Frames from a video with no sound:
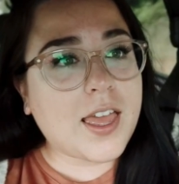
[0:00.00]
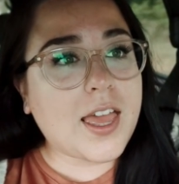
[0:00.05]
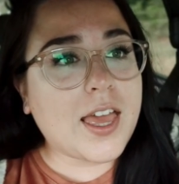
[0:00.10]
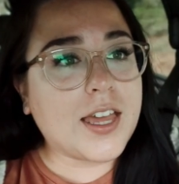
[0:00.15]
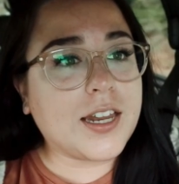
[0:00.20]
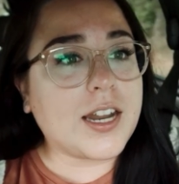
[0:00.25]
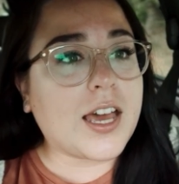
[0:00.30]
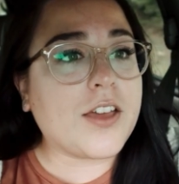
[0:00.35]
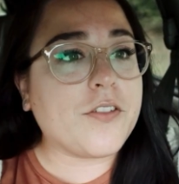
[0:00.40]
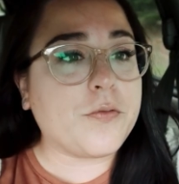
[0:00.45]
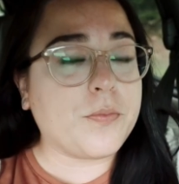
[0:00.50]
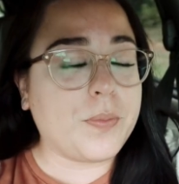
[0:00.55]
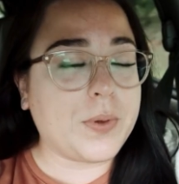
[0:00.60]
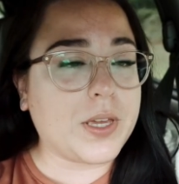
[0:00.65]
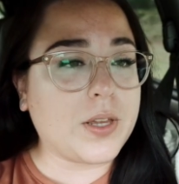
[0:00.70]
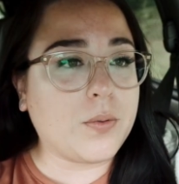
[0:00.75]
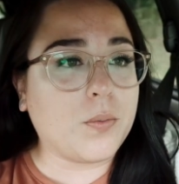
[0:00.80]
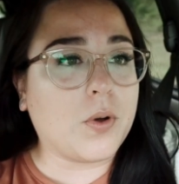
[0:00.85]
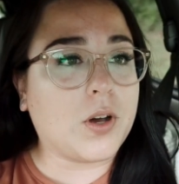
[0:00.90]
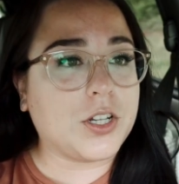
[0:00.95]
and I've
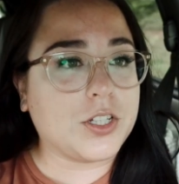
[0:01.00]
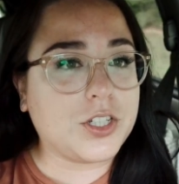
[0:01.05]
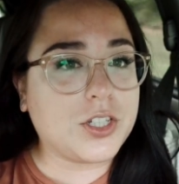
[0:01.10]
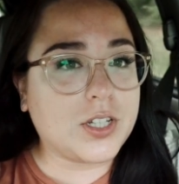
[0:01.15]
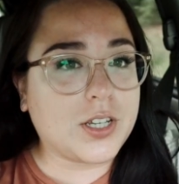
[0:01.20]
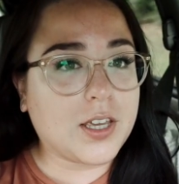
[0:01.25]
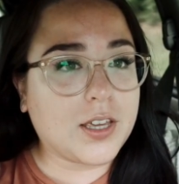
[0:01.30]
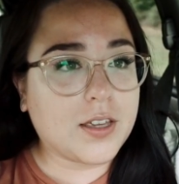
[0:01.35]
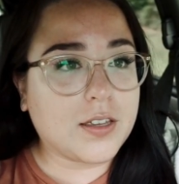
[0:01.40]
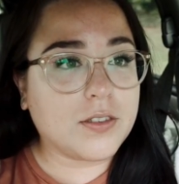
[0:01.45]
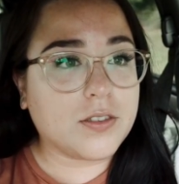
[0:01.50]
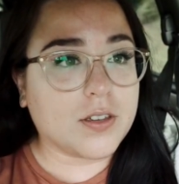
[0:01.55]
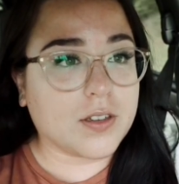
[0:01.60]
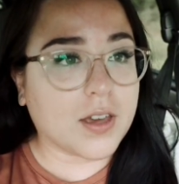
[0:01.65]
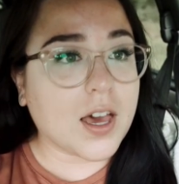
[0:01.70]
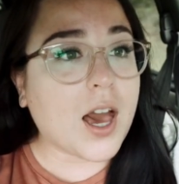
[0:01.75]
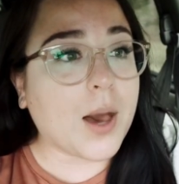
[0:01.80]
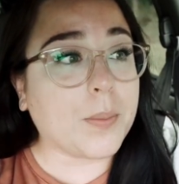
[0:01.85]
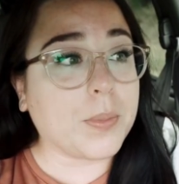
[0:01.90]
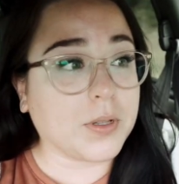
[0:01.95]
been watching the
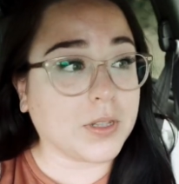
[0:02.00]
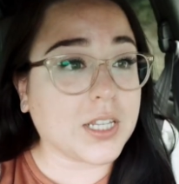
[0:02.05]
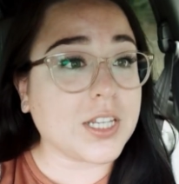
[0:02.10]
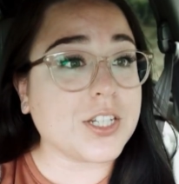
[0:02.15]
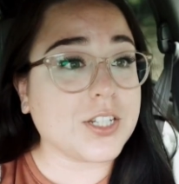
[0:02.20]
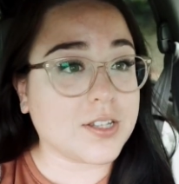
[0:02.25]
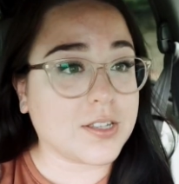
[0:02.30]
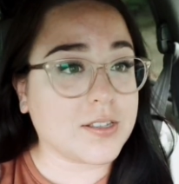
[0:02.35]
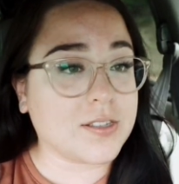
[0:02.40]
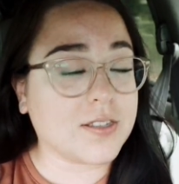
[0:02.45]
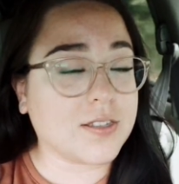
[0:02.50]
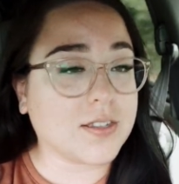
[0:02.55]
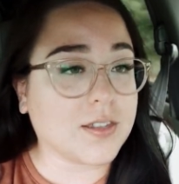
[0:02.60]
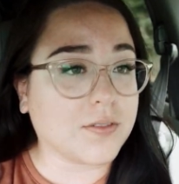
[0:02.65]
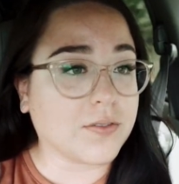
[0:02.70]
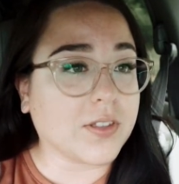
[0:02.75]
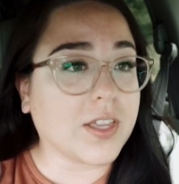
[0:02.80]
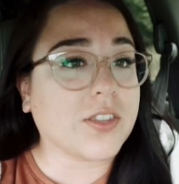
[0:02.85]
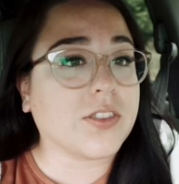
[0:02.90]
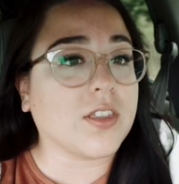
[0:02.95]
compilations
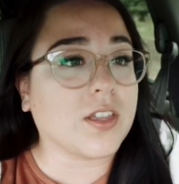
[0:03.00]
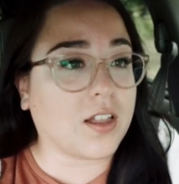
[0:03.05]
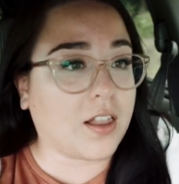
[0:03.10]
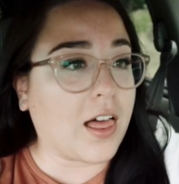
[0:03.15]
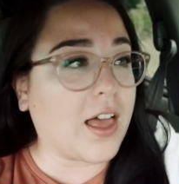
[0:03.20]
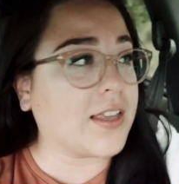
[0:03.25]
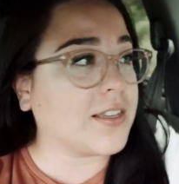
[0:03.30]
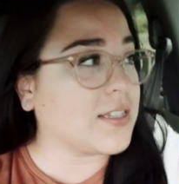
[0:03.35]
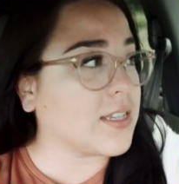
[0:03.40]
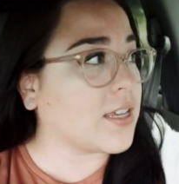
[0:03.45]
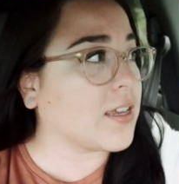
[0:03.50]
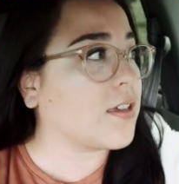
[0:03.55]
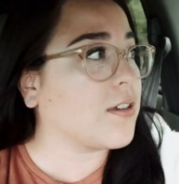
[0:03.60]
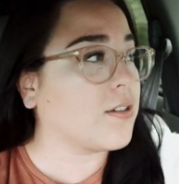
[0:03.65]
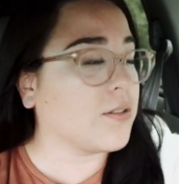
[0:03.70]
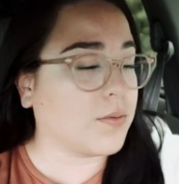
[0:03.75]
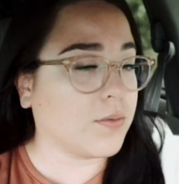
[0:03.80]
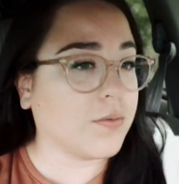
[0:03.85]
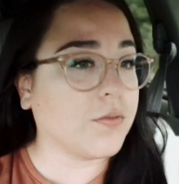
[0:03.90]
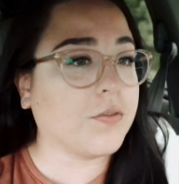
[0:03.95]
of like the classic
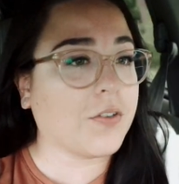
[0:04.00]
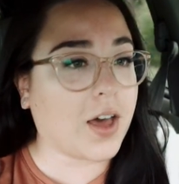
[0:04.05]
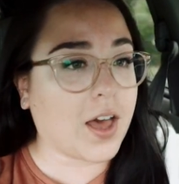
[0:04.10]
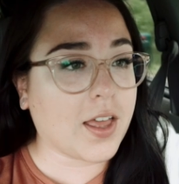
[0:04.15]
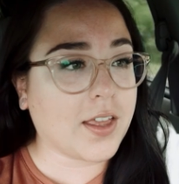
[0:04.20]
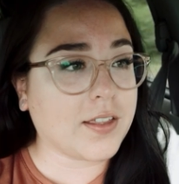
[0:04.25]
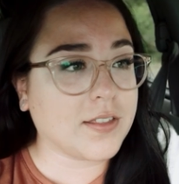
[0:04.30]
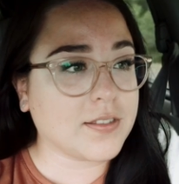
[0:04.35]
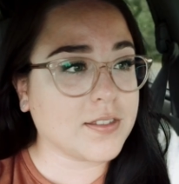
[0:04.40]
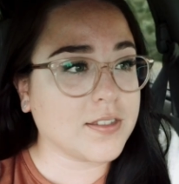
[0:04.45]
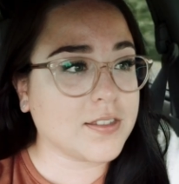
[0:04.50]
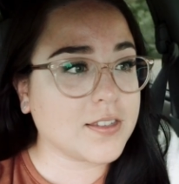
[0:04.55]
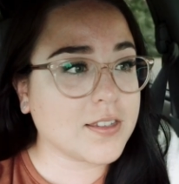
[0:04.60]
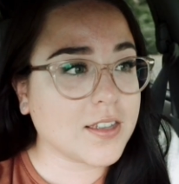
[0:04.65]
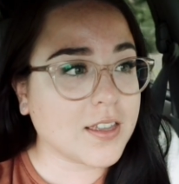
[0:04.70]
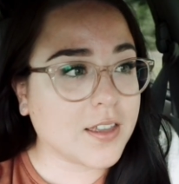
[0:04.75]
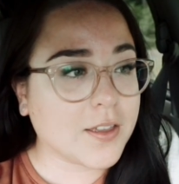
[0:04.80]
Vines